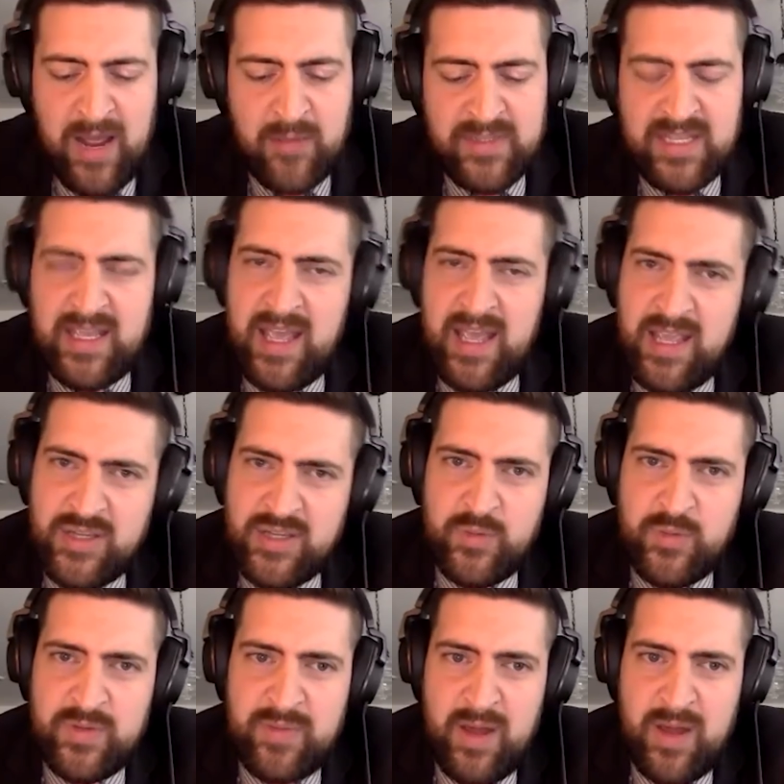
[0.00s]
was engaged
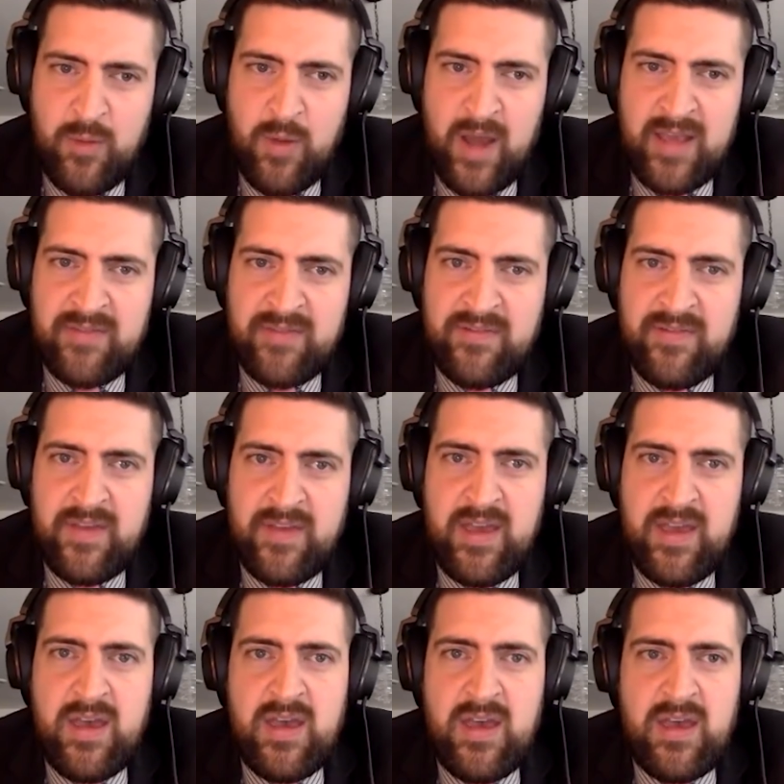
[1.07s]
with my wife,
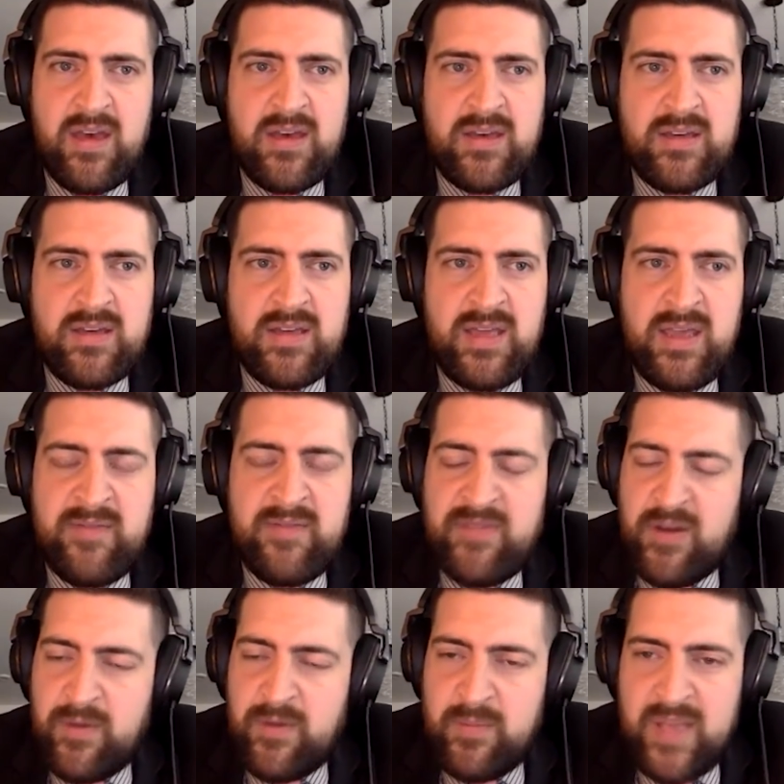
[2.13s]
it
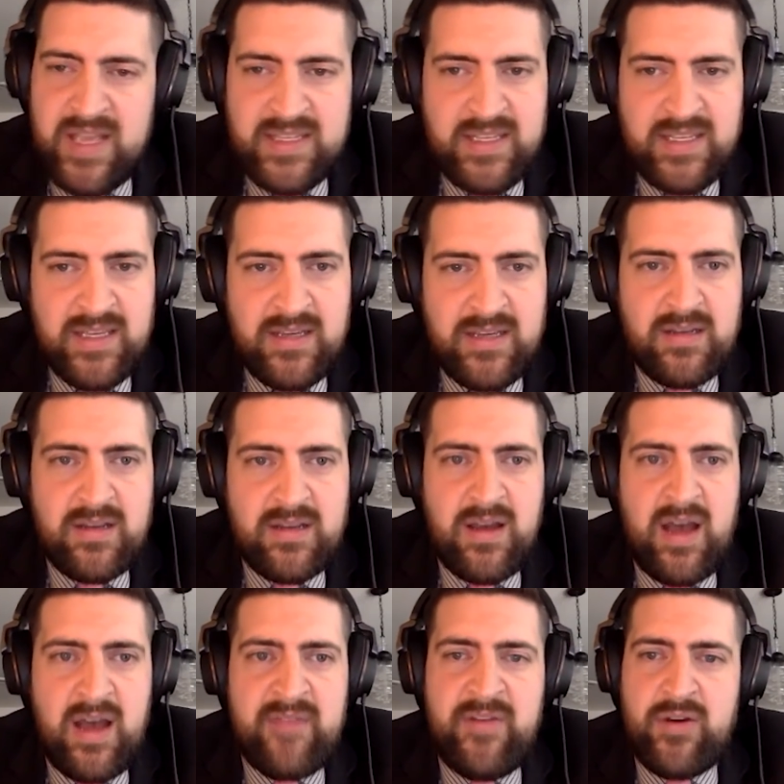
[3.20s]
felt amazing.
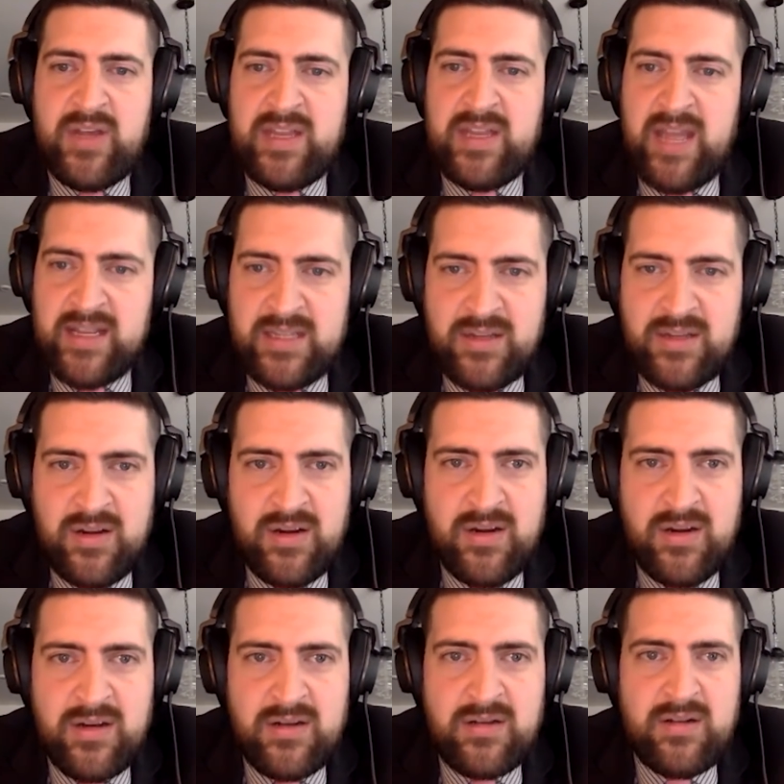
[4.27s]
I felt connected to
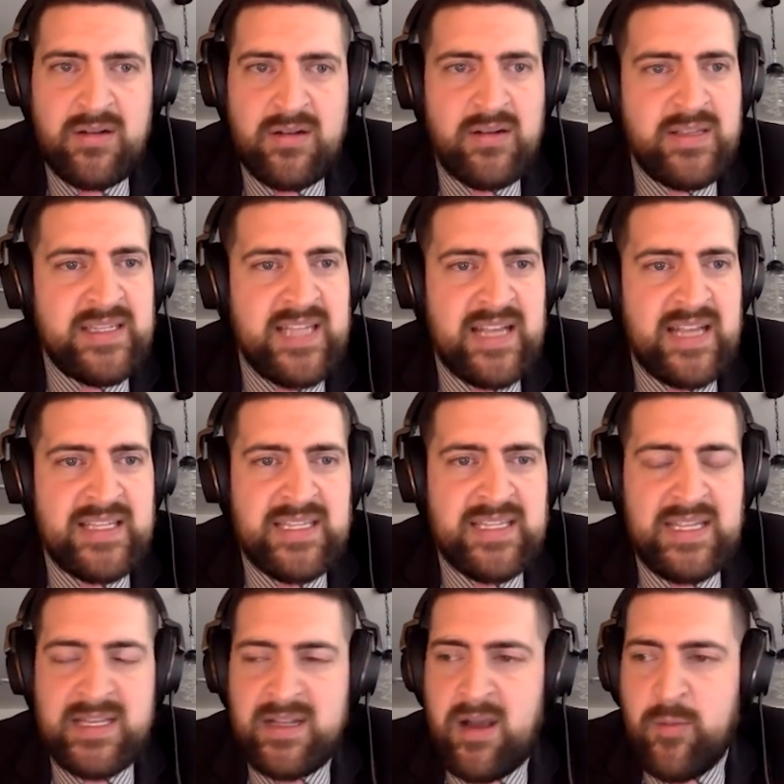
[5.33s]
her. Sex
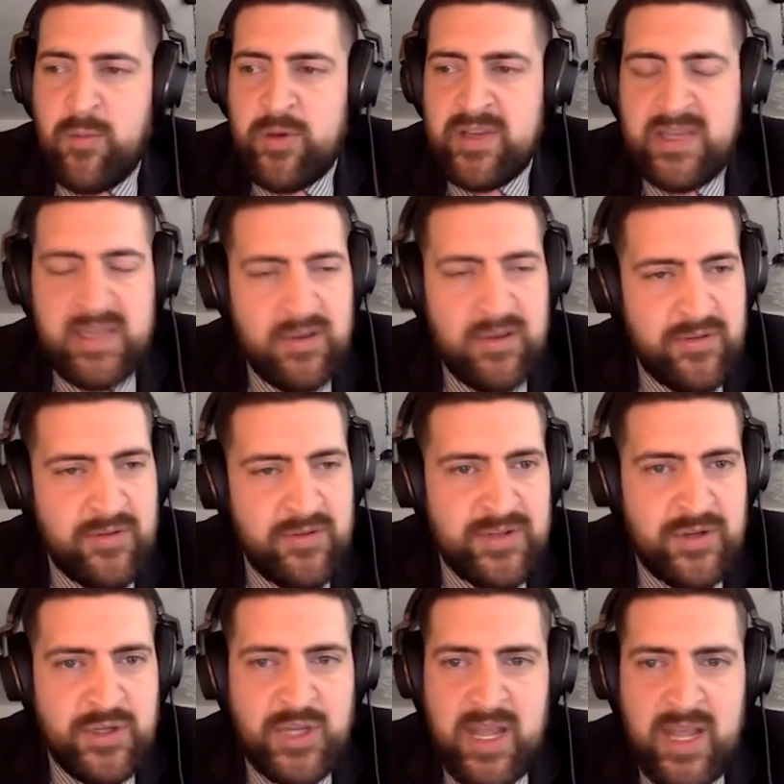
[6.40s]
didn't come with guilt
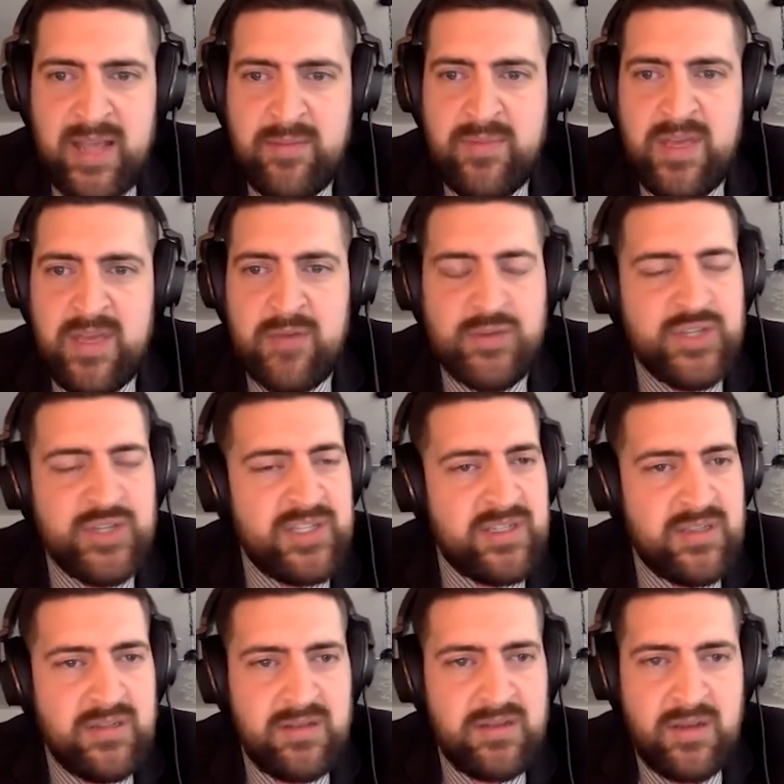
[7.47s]
or shame. It was
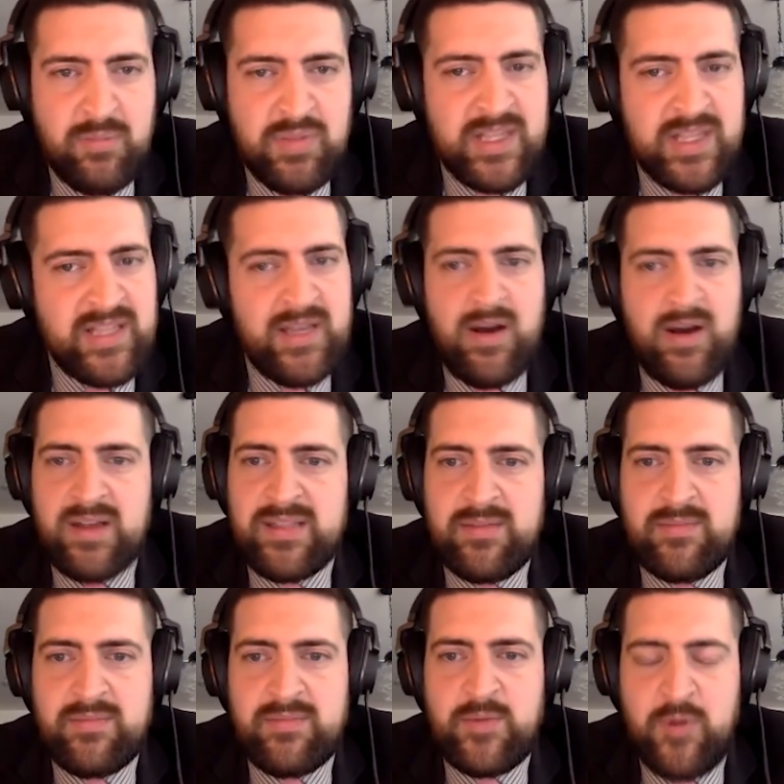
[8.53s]
just completely
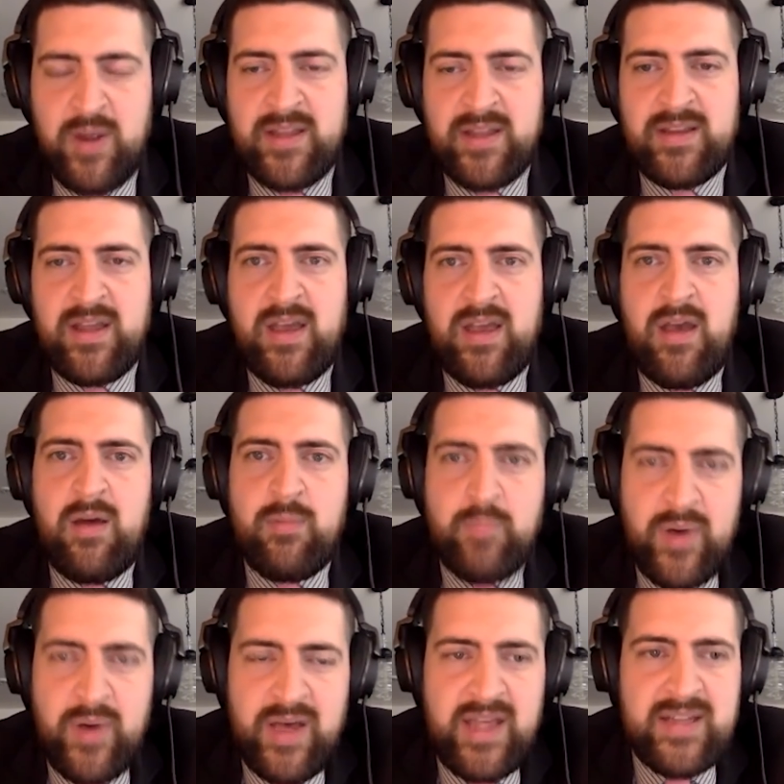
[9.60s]
awesome. Great.
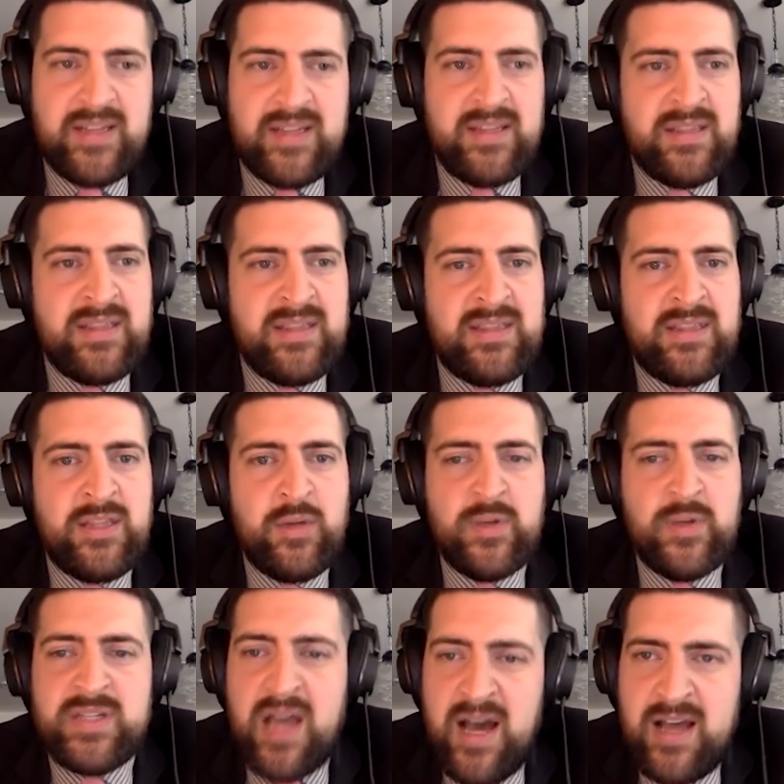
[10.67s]
But there
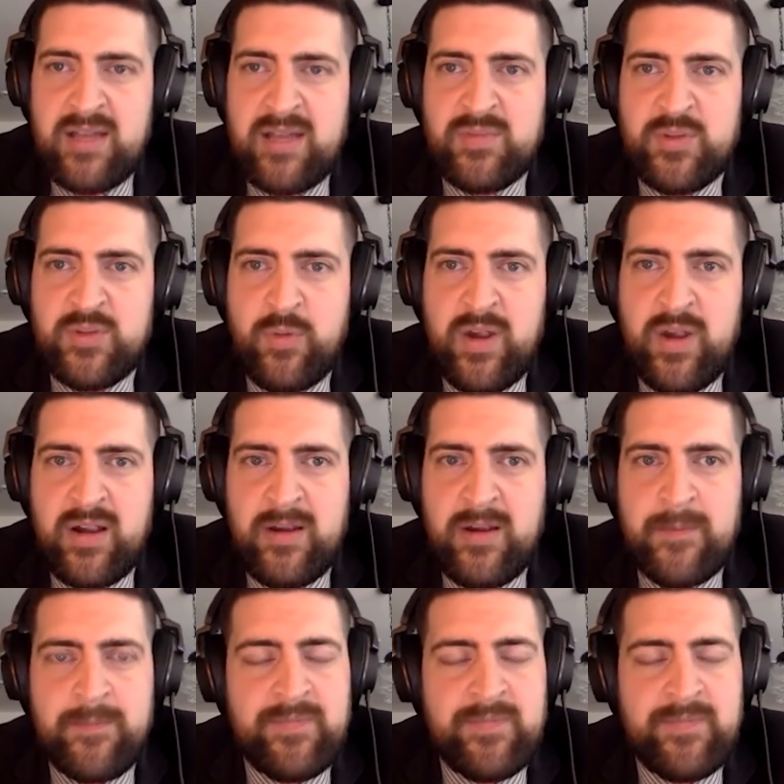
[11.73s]
were times where